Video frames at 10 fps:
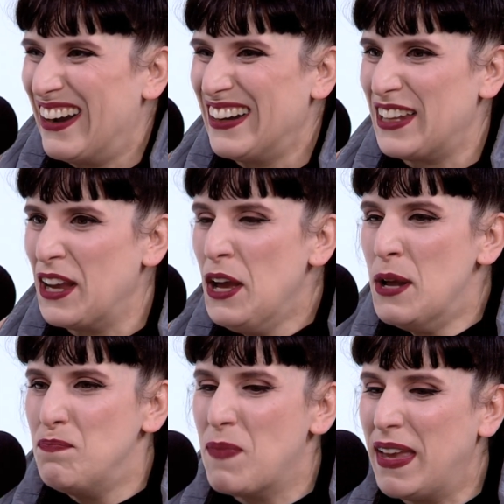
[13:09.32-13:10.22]
like
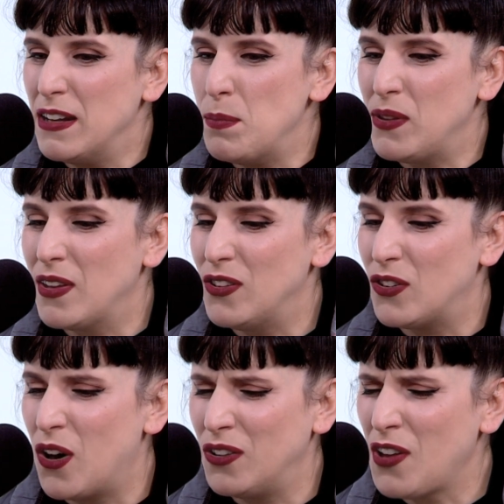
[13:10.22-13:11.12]
making biscuits
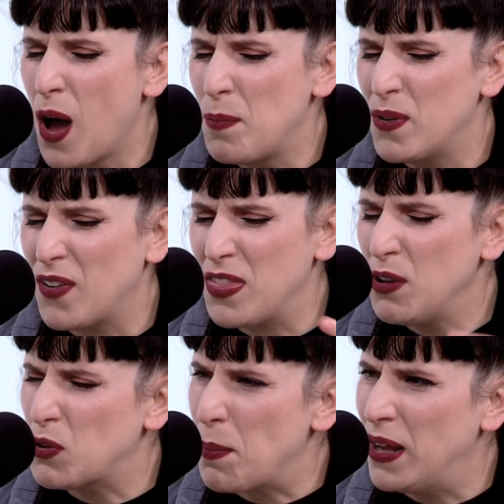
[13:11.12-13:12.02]
on top of, I think
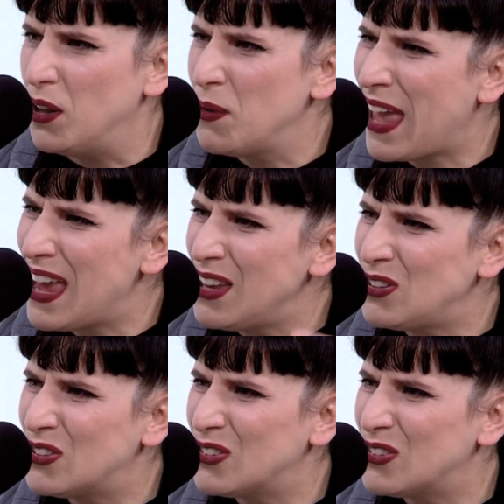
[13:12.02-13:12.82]
it was a pillowcase